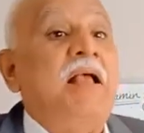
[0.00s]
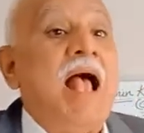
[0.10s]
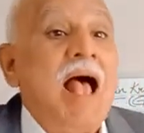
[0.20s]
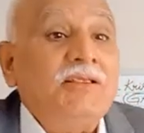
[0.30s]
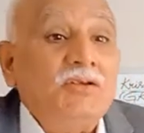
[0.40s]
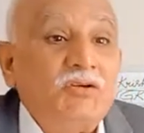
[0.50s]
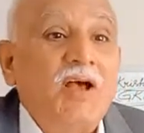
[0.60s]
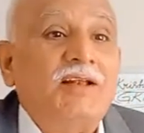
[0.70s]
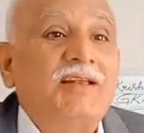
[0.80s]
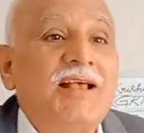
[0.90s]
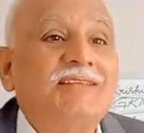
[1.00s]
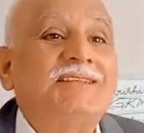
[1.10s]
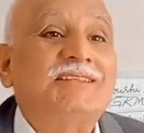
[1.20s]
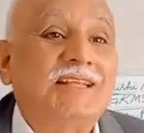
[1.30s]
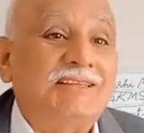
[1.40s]
As short
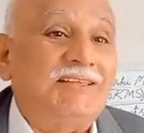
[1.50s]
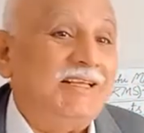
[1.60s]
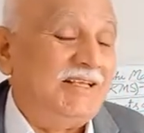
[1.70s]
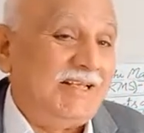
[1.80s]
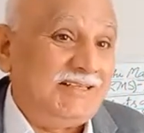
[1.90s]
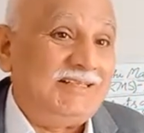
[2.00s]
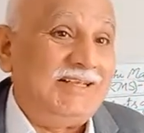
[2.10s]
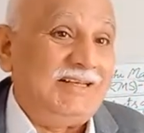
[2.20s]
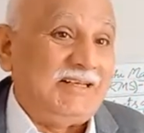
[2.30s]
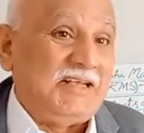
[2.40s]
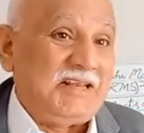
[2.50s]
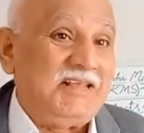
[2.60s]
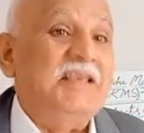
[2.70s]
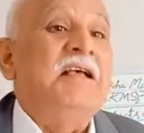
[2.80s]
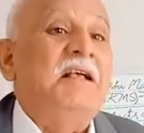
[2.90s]
as Satte,
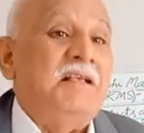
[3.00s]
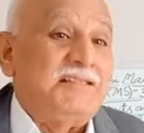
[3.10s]
SATTE,